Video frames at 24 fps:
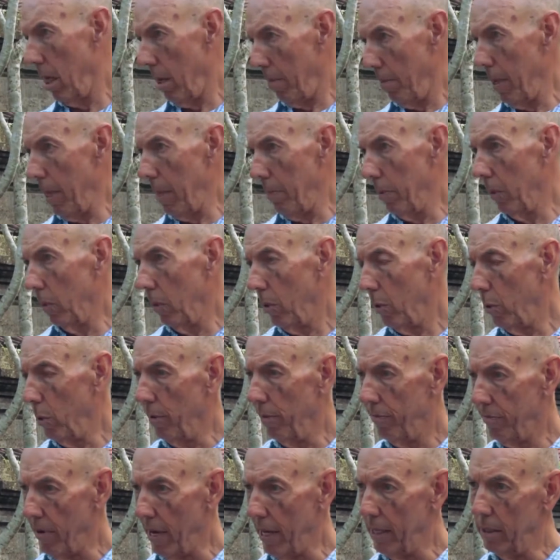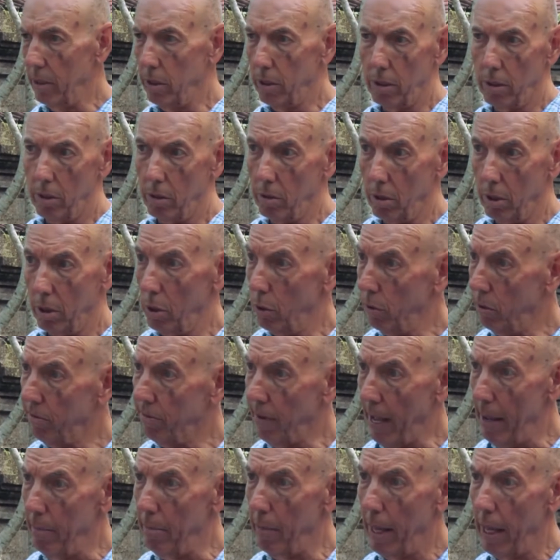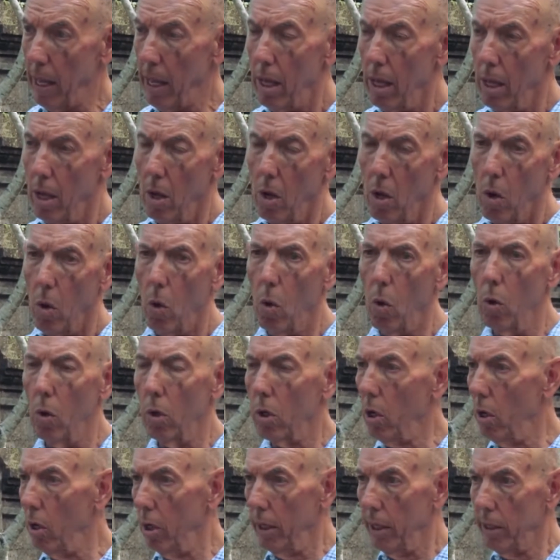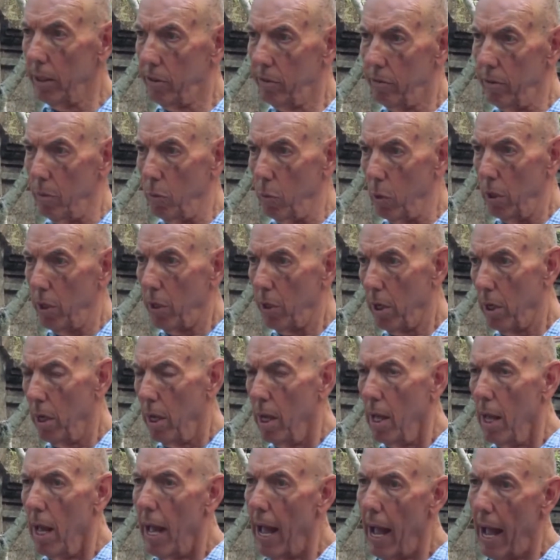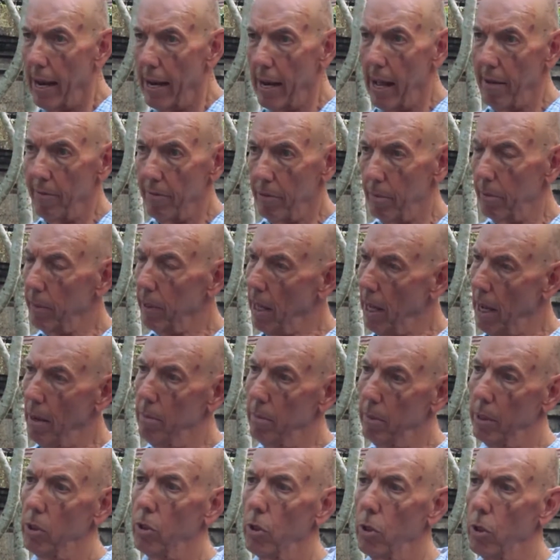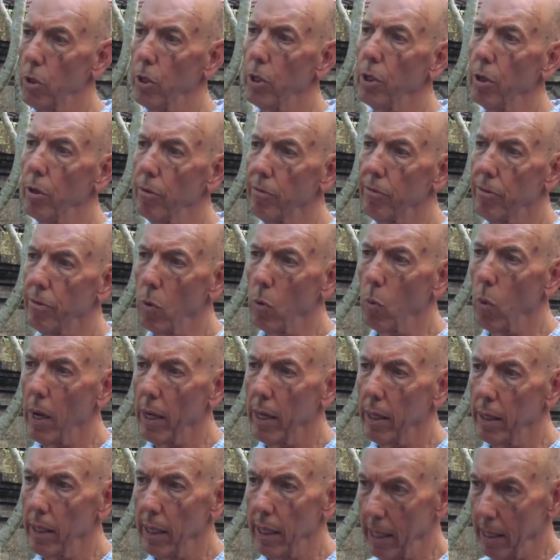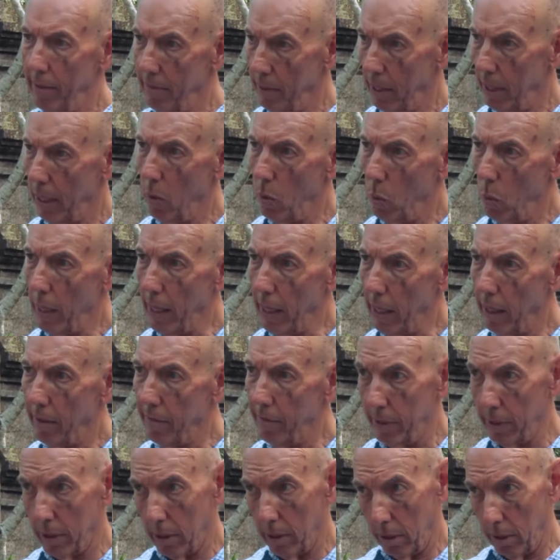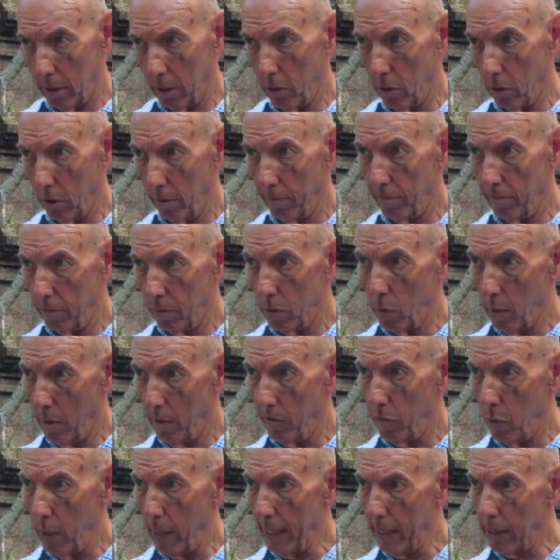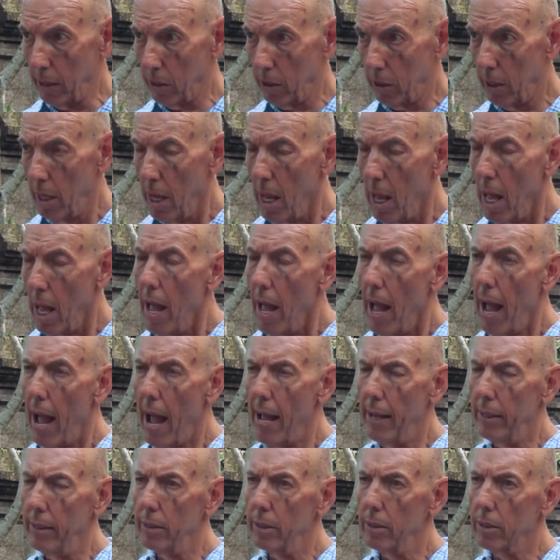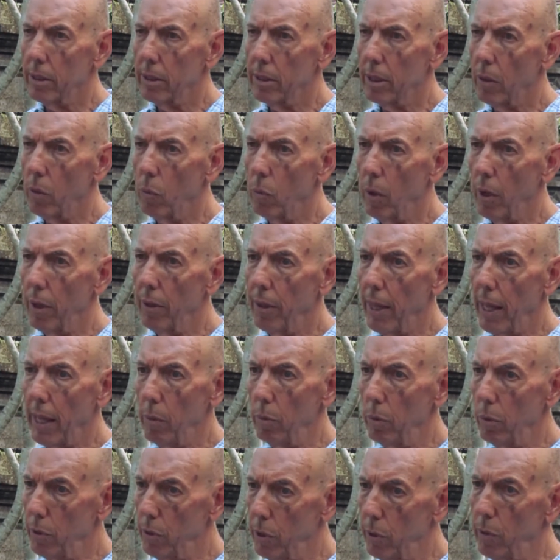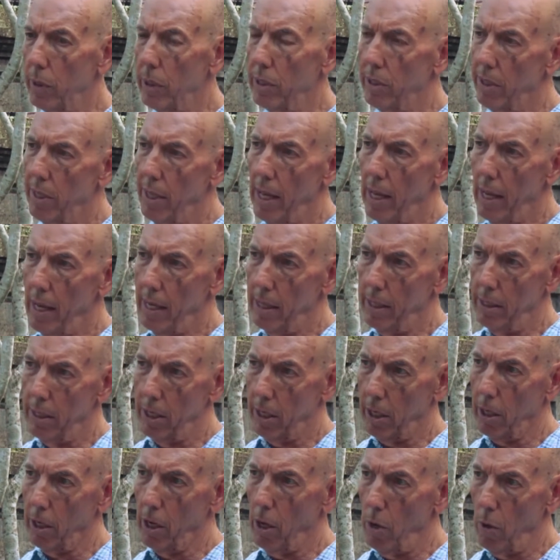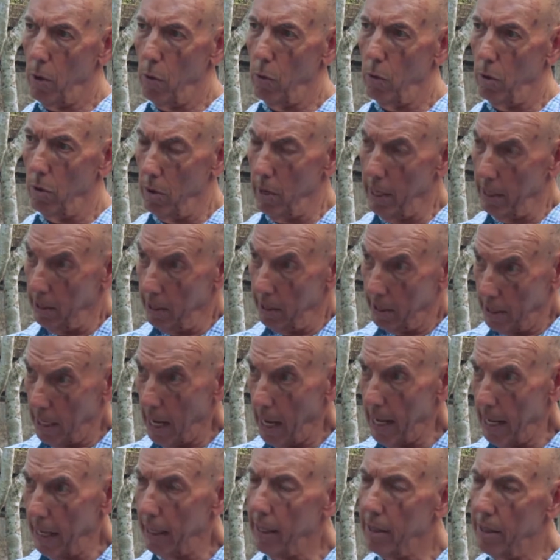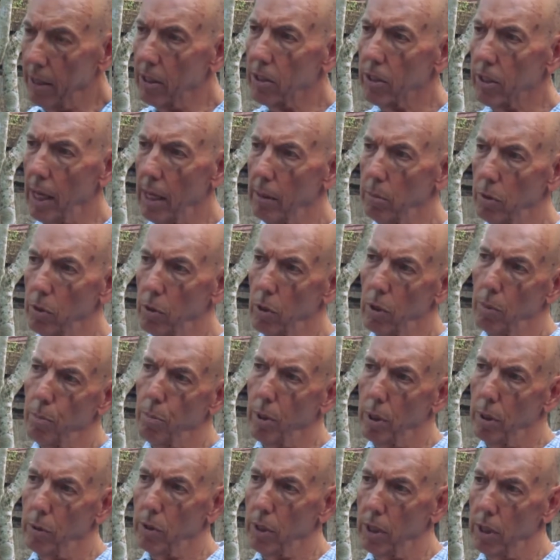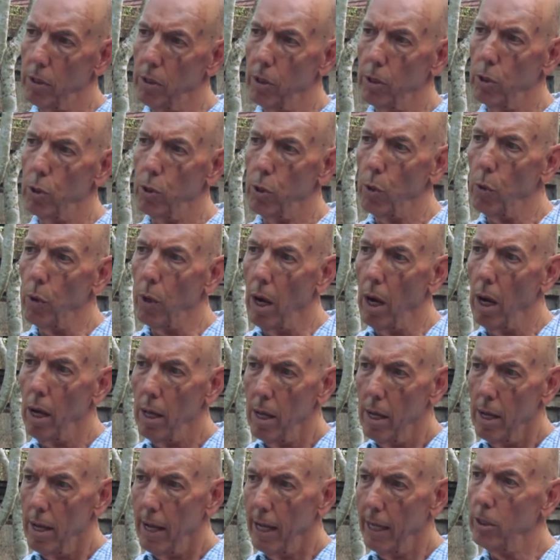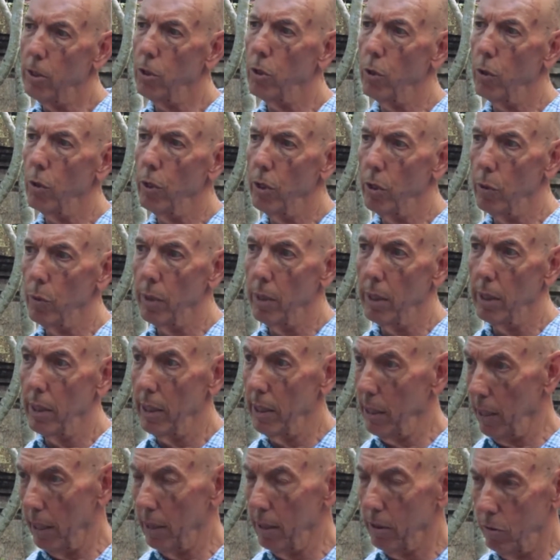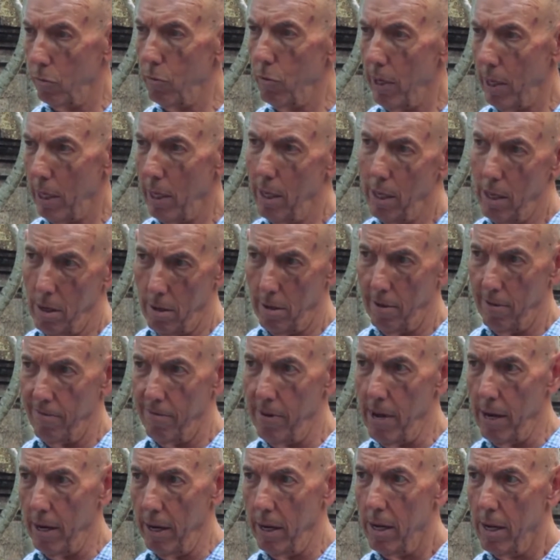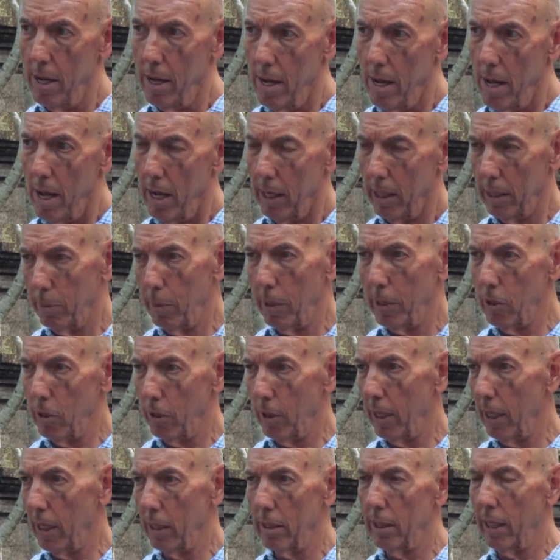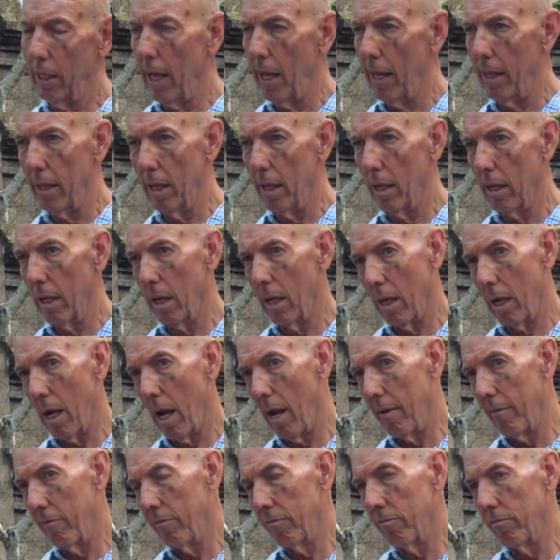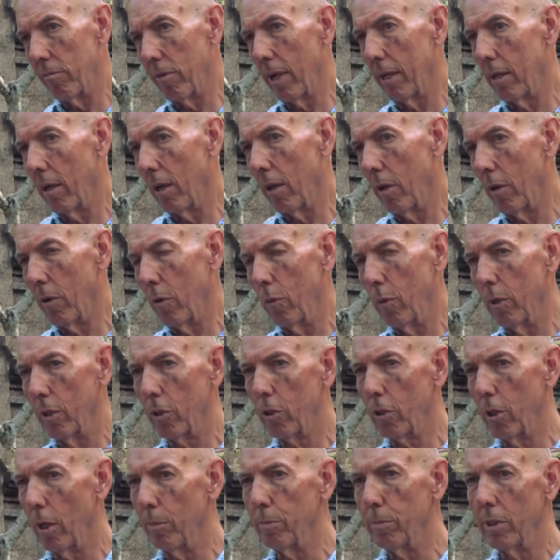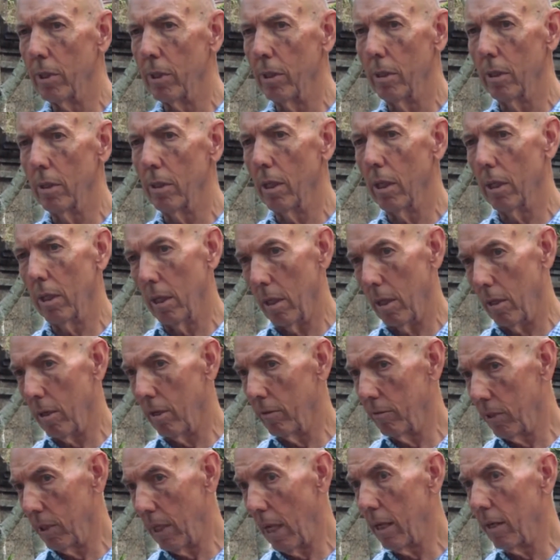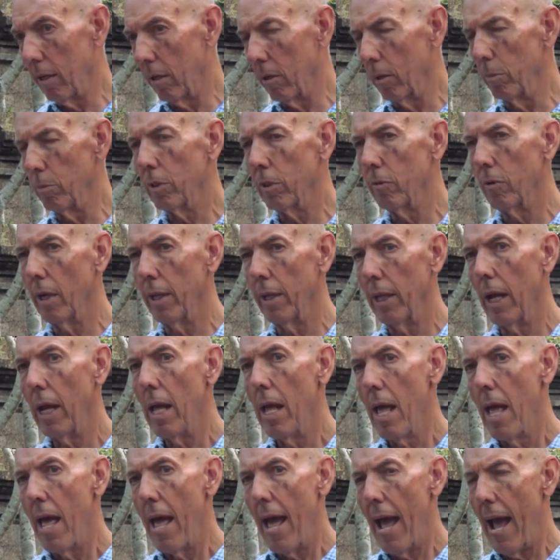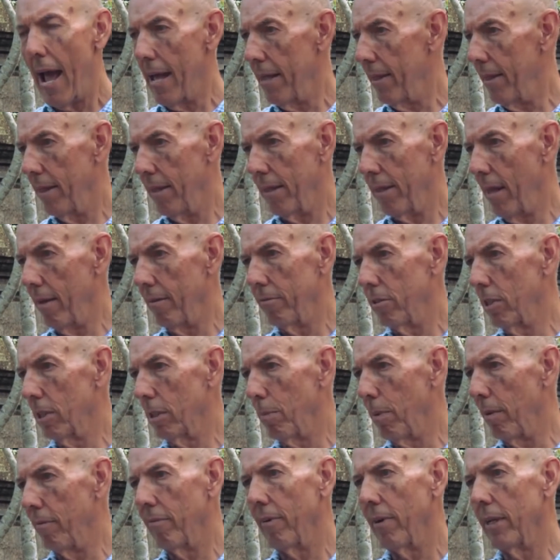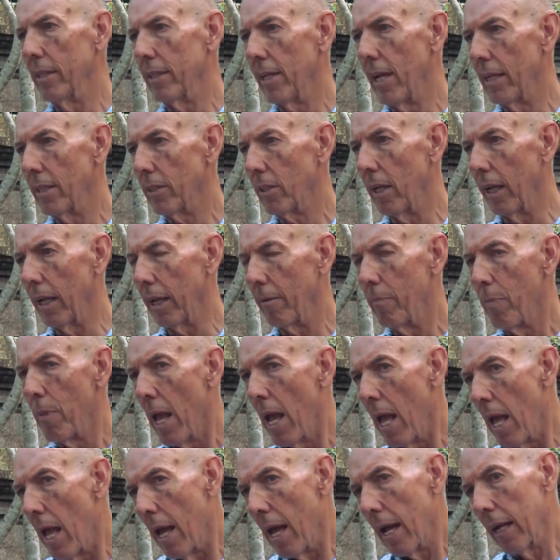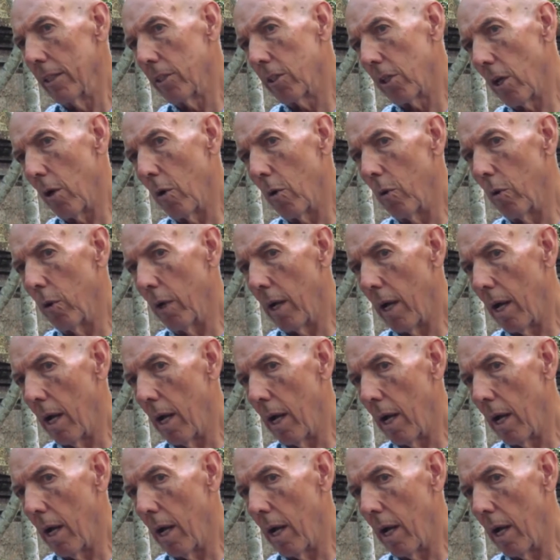people who are friends. You can use family or colleagues from work, and have them come and join you for one evening a week for sort of 12 weeks. And what they will do is they'll undergo or undertake the same sort of process as you are and join you in it. It's really a lot of fun, especially you get together. I've run a lot of workshops and a lot of study groups rather, and they've just been fantastic. And so